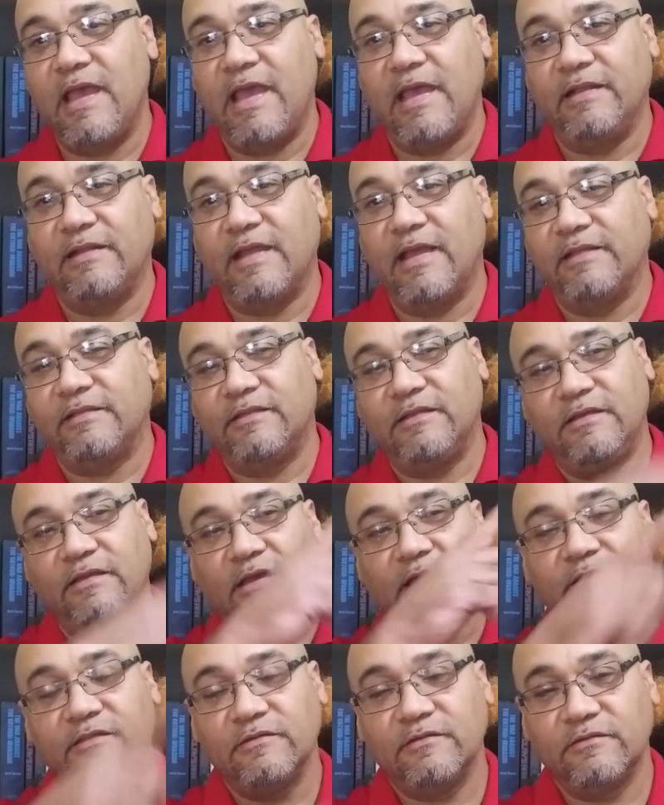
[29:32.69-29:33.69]
and that the
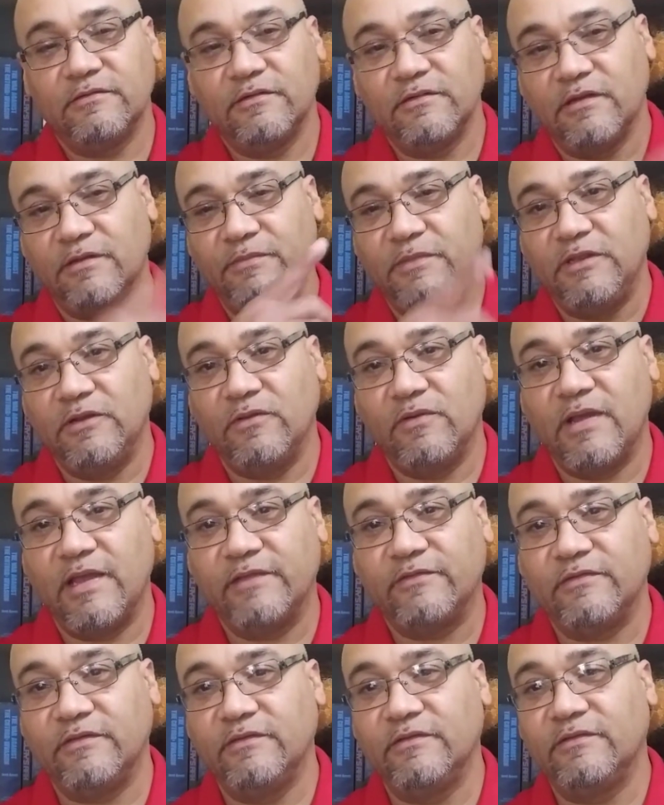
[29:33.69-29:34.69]
other amino
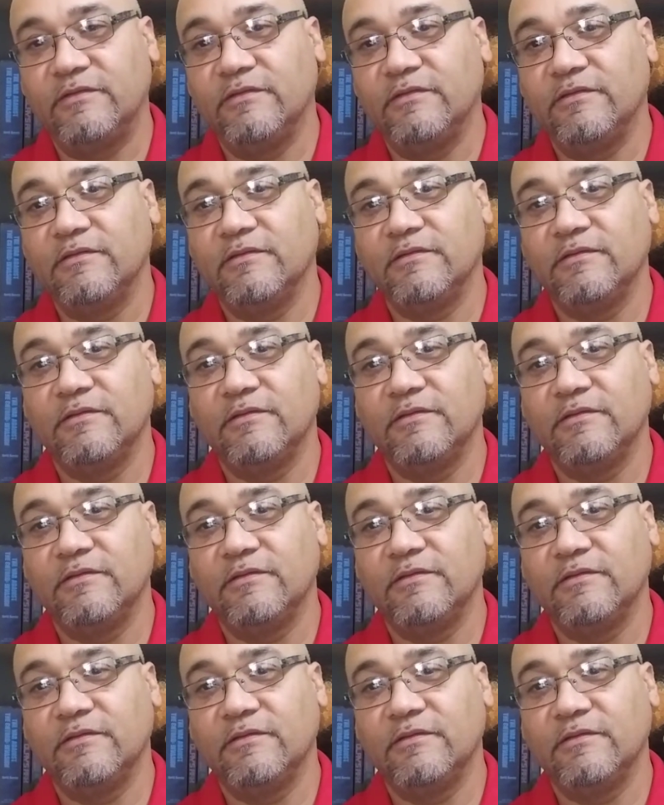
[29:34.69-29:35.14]
acids